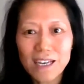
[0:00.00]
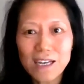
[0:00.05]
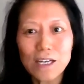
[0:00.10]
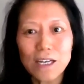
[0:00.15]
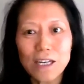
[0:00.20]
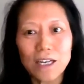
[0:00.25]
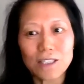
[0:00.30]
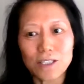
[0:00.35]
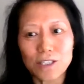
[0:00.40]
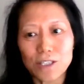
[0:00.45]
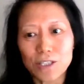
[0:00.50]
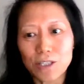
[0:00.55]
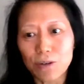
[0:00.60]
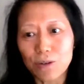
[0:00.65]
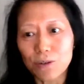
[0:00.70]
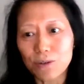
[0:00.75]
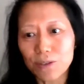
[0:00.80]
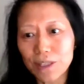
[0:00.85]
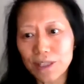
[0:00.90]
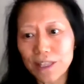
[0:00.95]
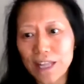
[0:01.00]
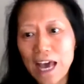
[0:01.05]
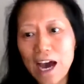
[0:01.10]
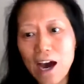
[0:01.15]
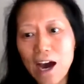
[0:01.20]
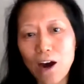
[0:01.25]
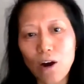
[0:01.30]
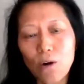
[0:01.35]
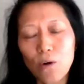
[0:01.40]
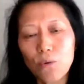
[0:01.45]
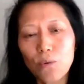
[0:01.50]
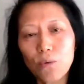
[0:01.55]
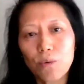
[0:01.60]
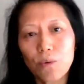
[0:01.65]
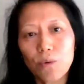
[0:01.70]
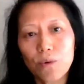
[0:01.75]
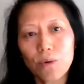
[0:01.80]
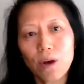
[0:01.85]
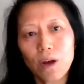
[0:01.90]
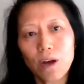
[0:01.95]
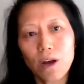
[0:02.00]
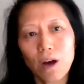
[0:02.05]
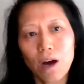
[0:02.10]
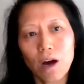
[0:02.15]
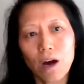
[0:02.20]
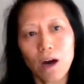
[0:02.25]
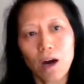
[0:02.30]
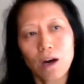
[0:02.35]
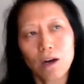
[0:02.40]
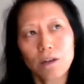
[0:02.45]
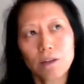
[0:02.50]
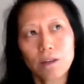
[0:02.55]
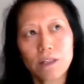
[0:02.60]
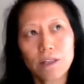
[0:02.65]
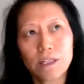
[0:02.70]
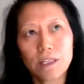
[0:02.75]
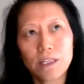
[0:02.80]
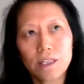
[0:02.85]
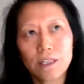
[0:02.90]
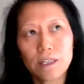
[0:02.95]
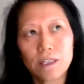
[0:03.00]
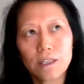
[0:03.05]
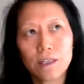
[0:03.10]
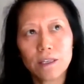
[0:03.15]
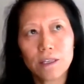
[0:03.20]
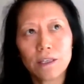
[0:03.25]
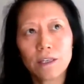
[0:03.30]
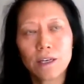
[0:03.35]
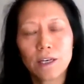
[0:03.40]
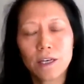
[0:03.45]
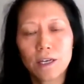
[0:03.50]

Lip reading: So now on the